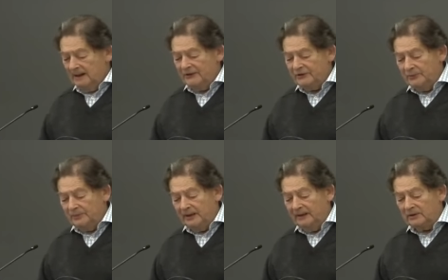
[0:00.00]
is
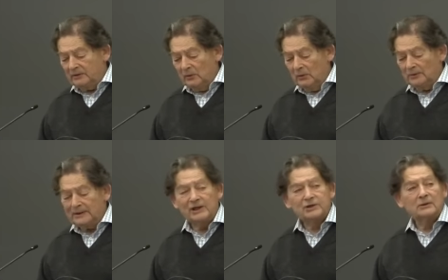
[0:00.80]
superior to all
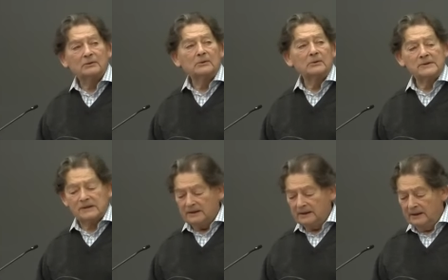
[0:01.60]
national
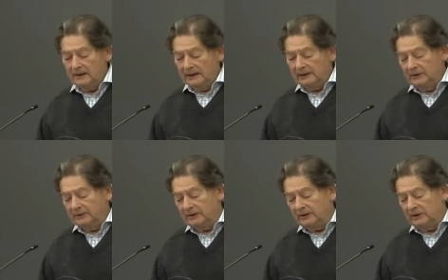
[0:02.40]
courts
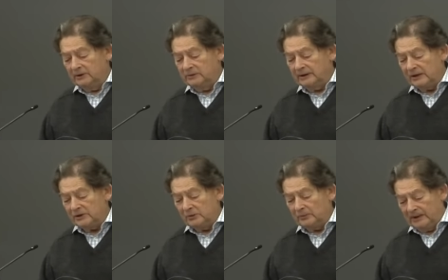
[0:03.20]
including the UK
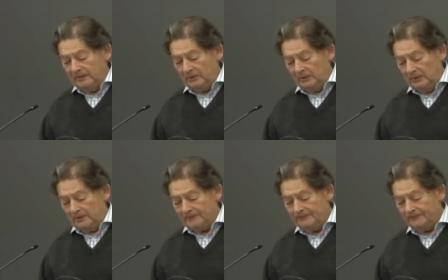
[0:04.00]
Supreme Court.